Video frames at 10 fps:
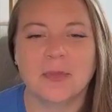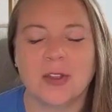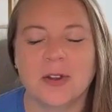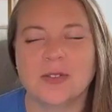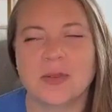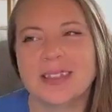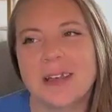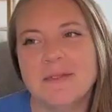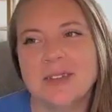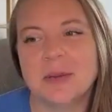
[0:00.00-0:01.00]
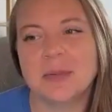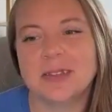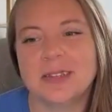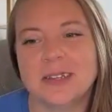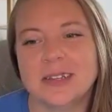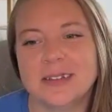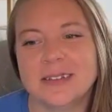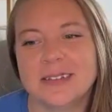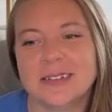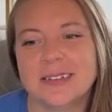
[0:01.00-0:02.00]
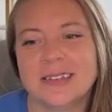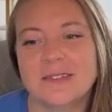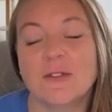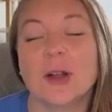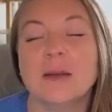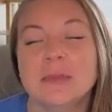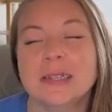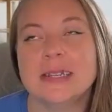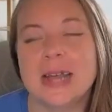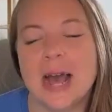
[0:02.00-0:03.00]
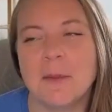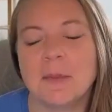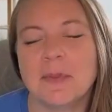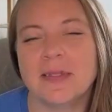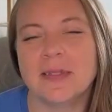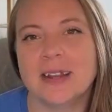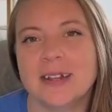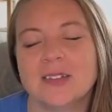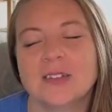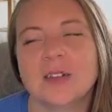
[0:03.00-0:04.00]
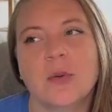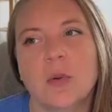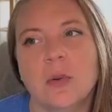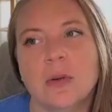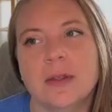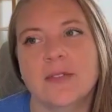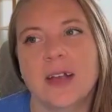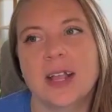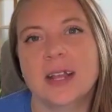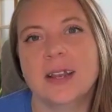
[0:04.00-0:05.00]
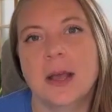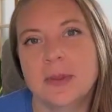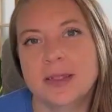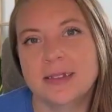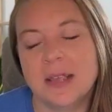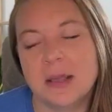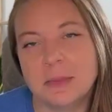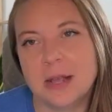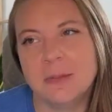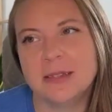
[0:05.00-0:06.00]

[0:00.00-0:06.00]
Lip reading: you know, so I love to be able to, for him to nap, but then it's so cool if I can nap at the same time.